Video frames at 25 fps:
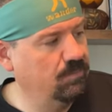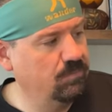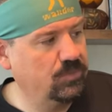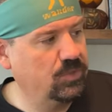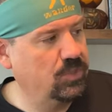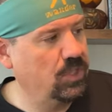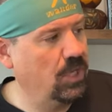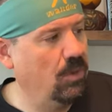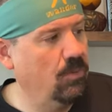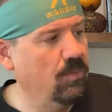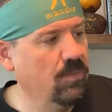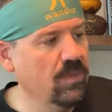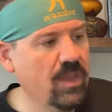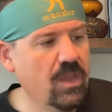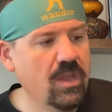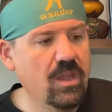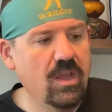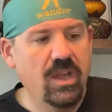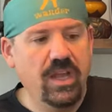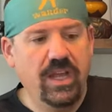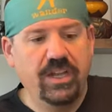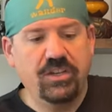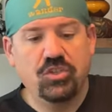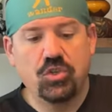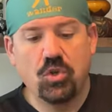So
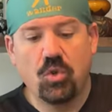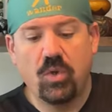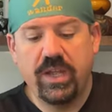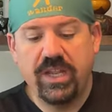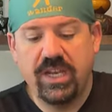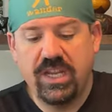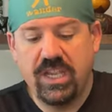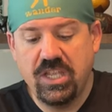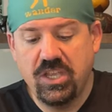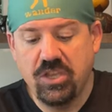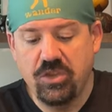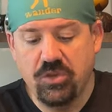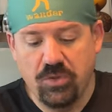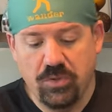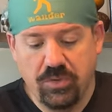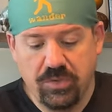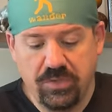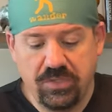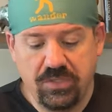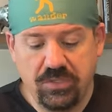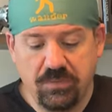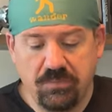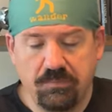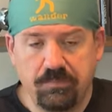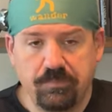a joy to
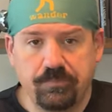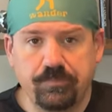use.